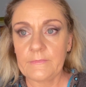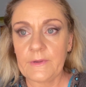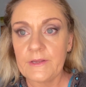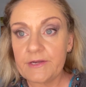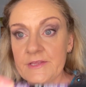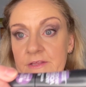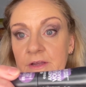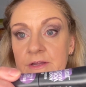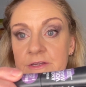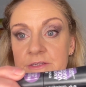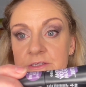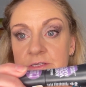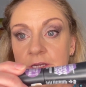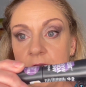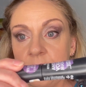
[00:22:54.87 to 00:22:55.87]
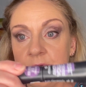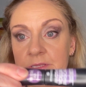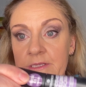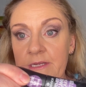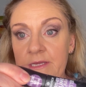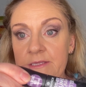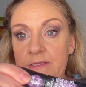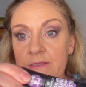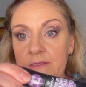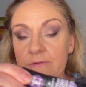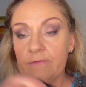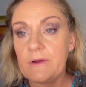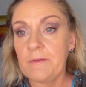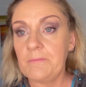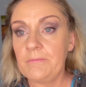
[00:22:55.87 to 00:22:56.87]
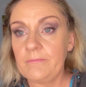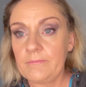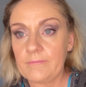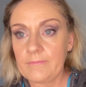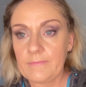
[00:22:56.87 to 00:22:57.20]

I decided to go with an Essence one.